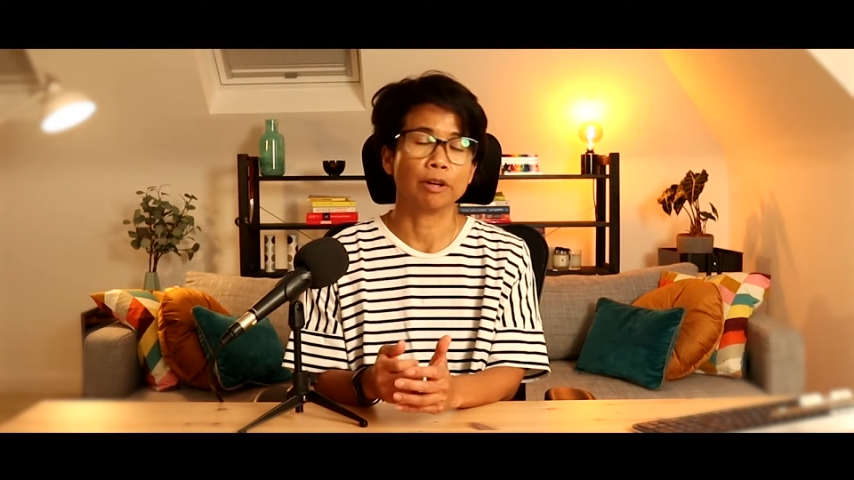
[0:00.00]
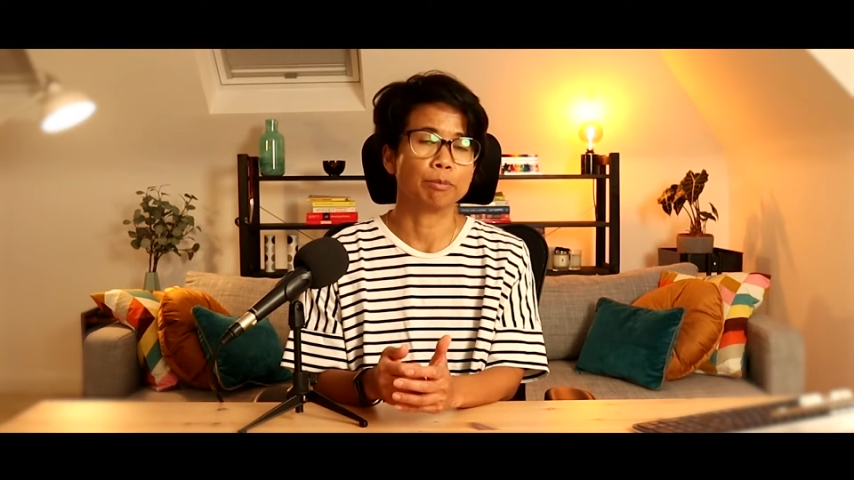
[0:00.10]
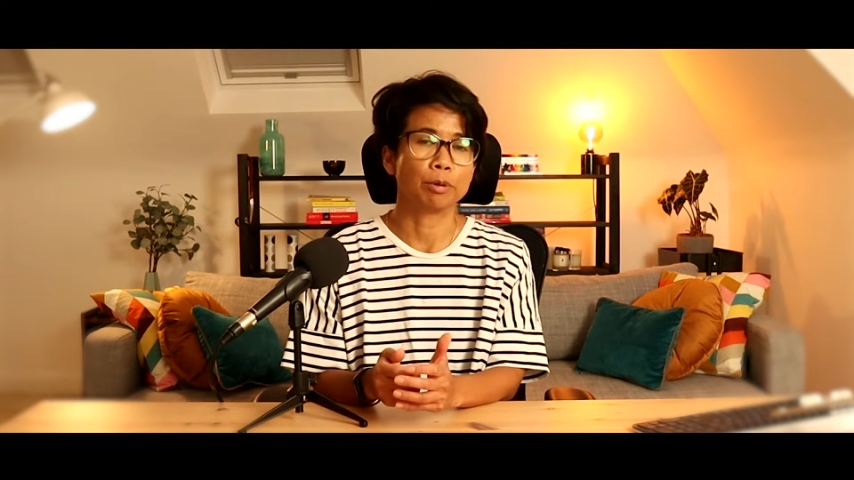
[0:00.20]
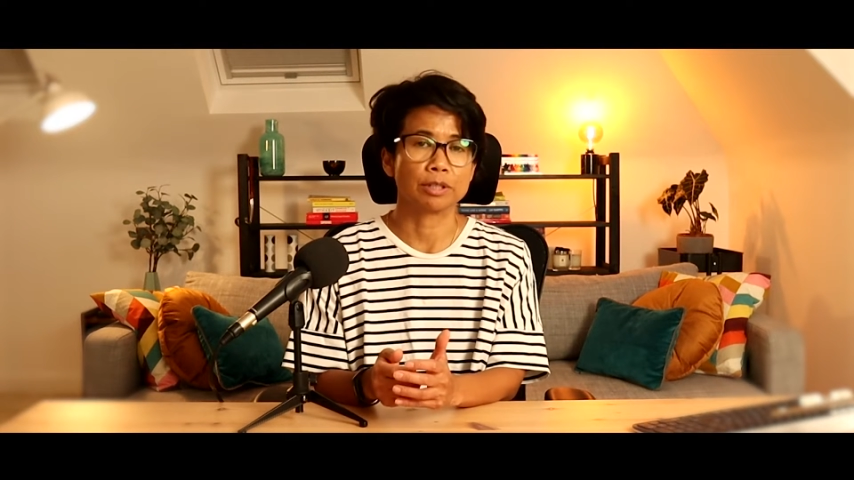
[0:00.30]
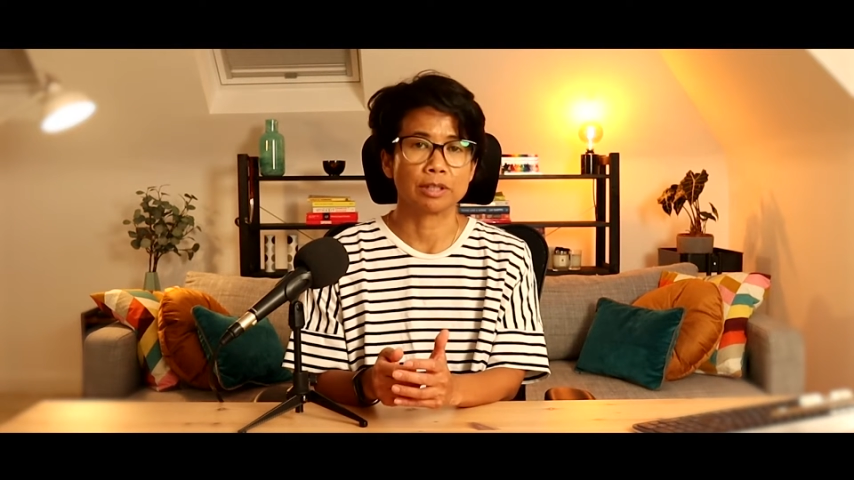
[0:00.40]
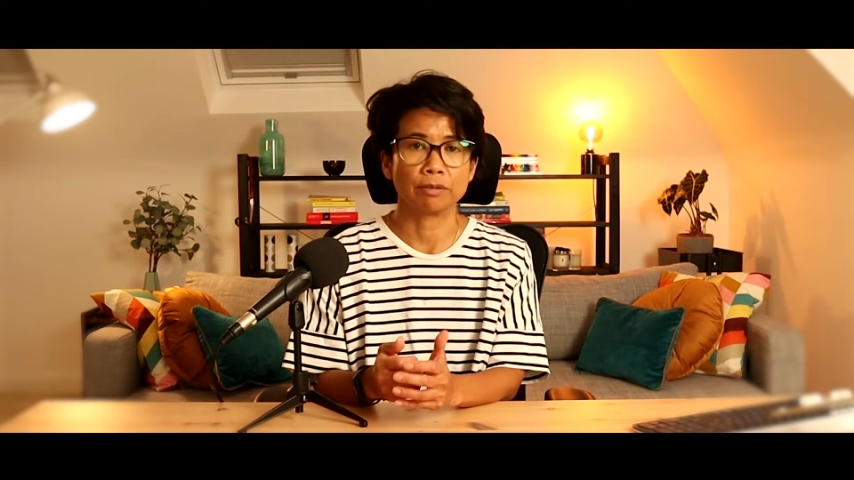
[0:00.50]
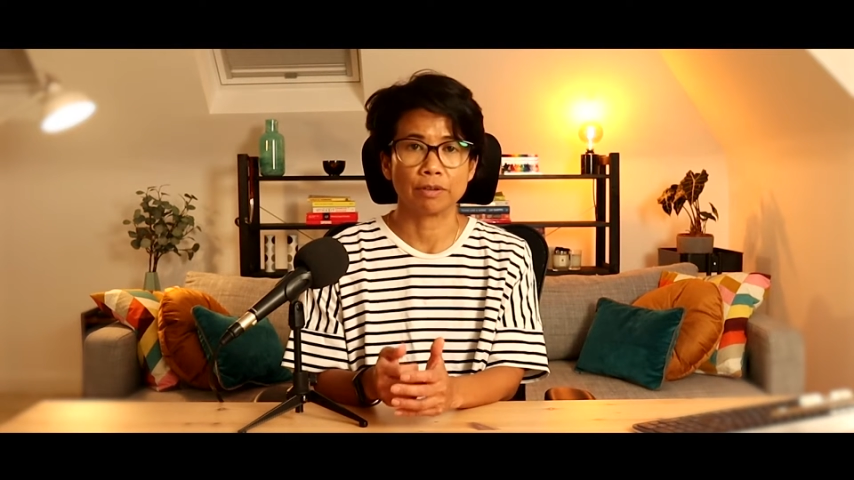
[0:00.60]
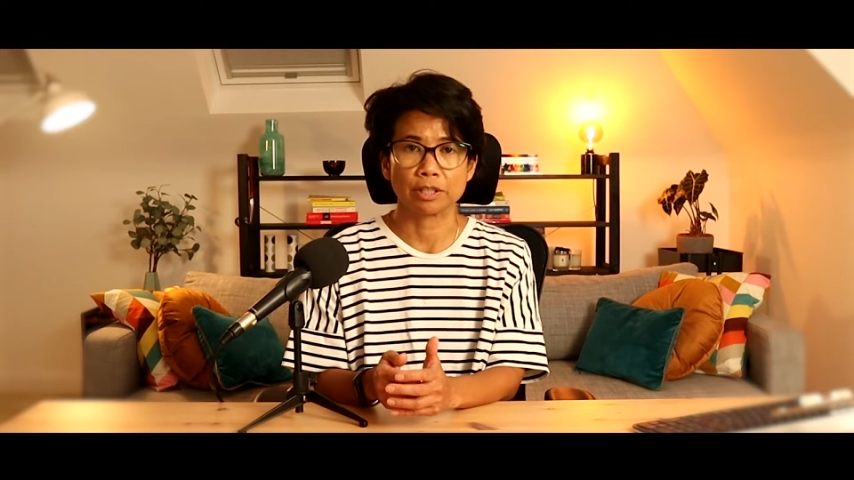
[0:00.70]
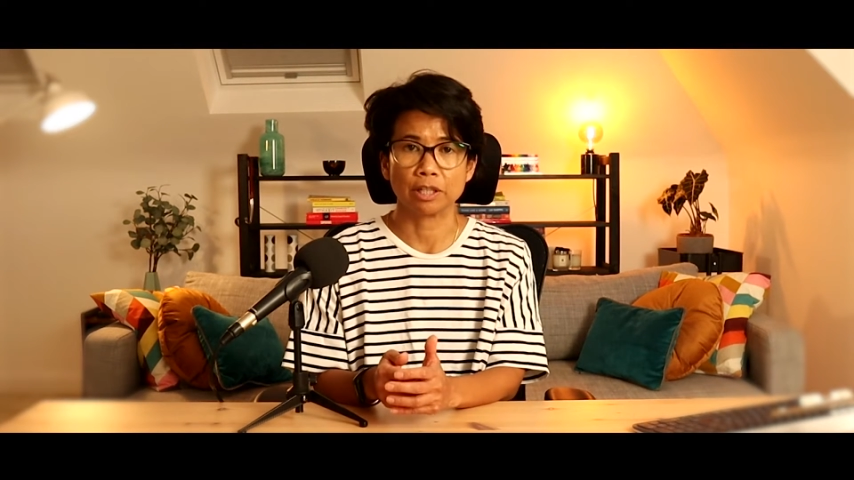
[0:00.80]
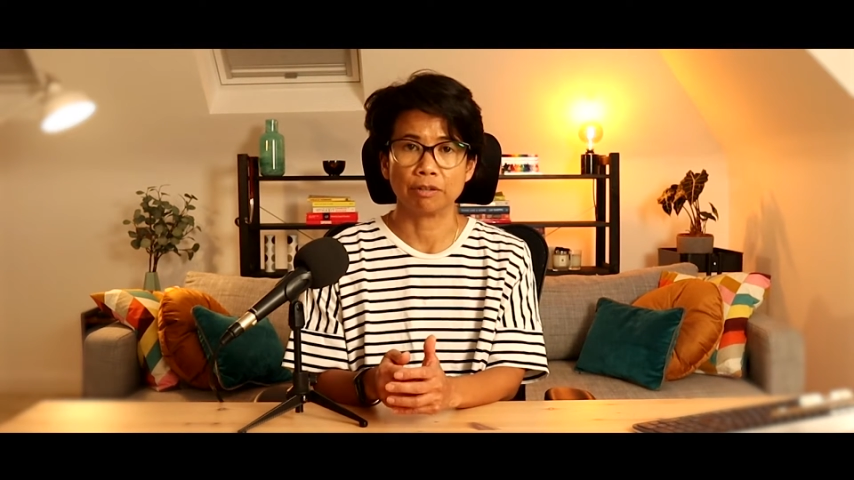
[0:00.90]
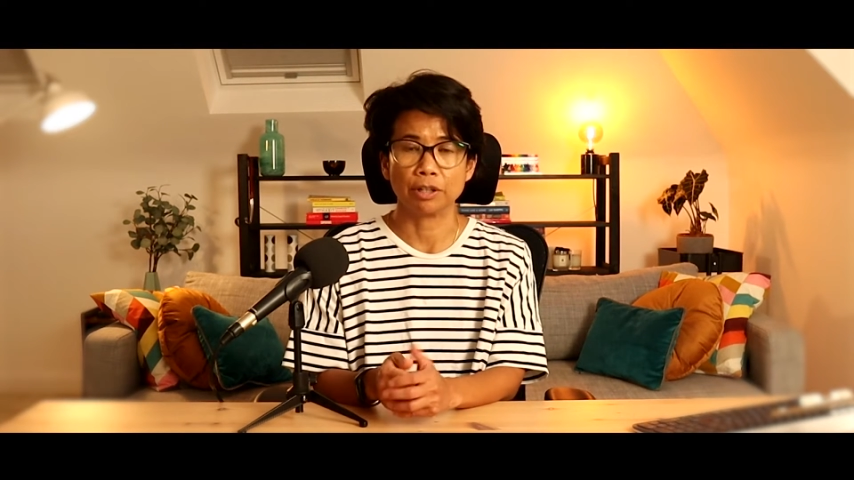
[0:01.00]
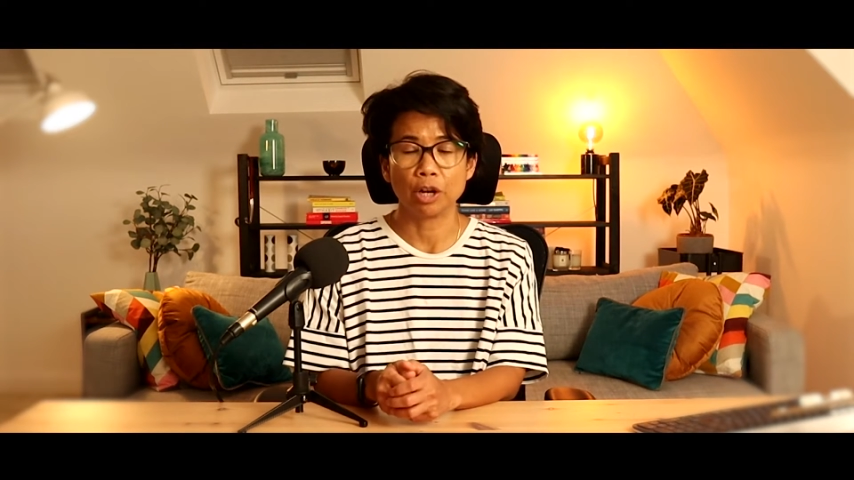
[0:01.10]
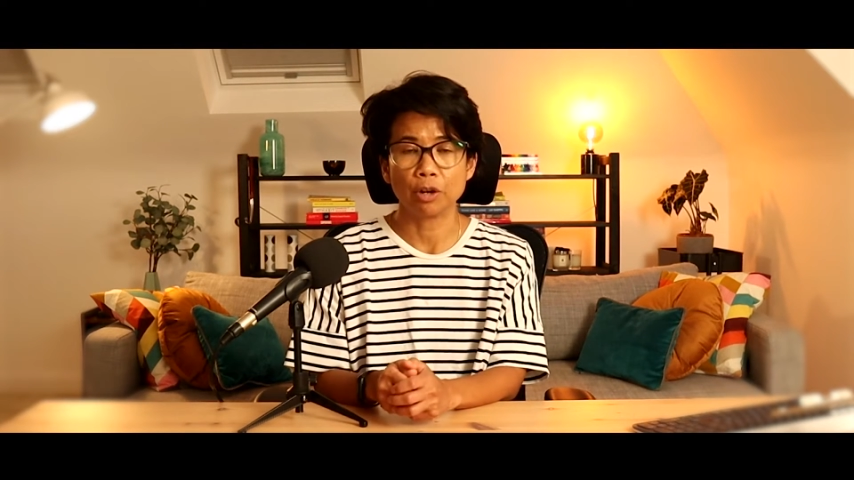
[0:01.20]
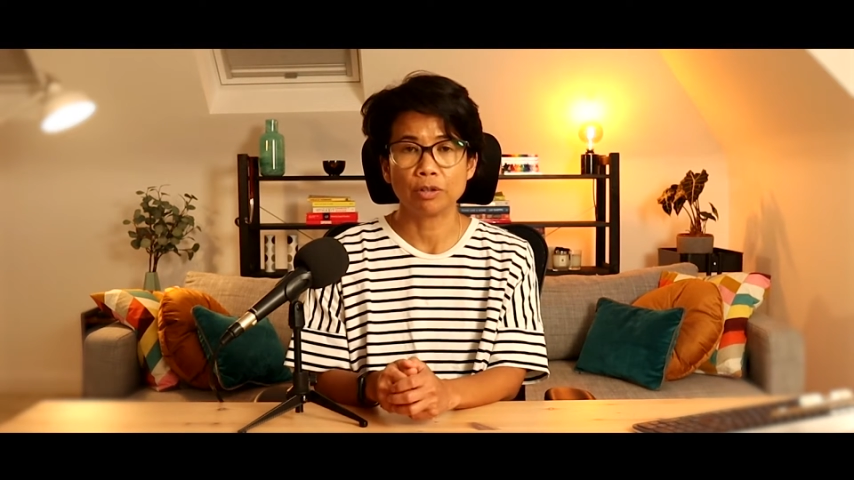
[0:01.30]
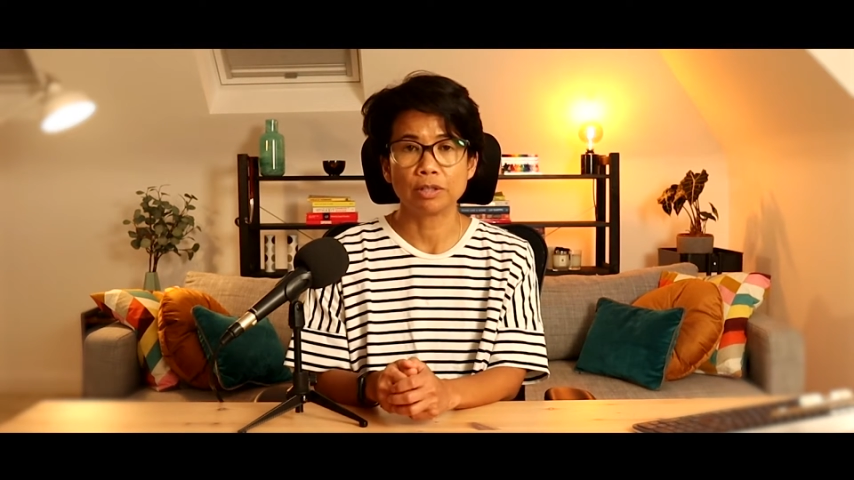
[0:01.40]
of positive axillary
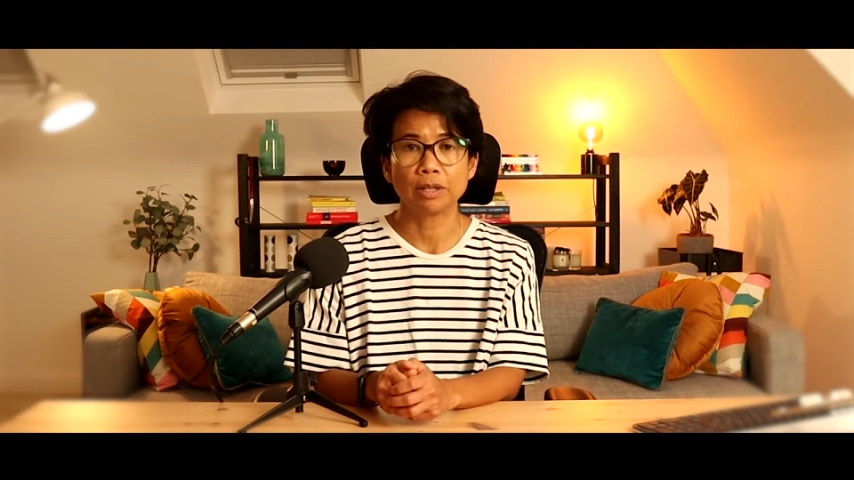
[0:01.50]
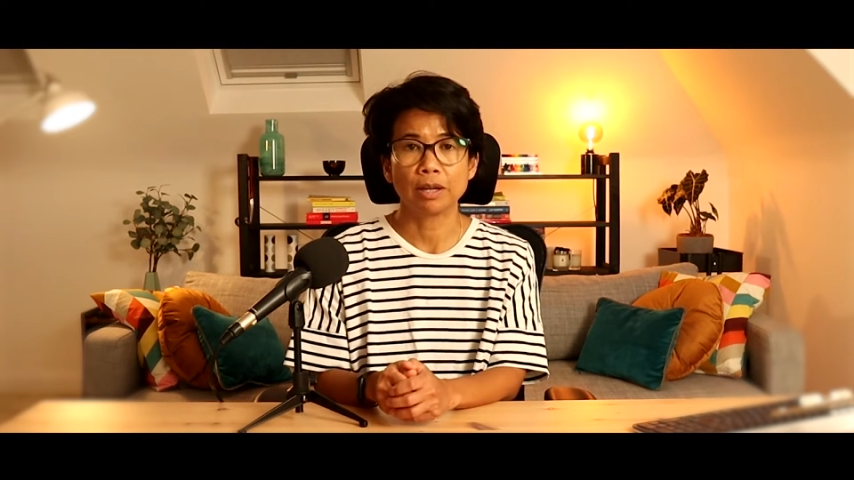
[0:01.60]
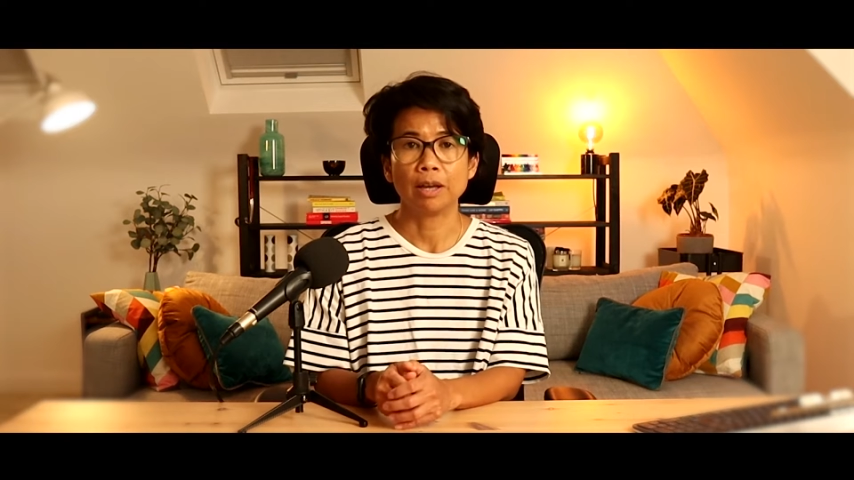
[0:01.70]
nodes,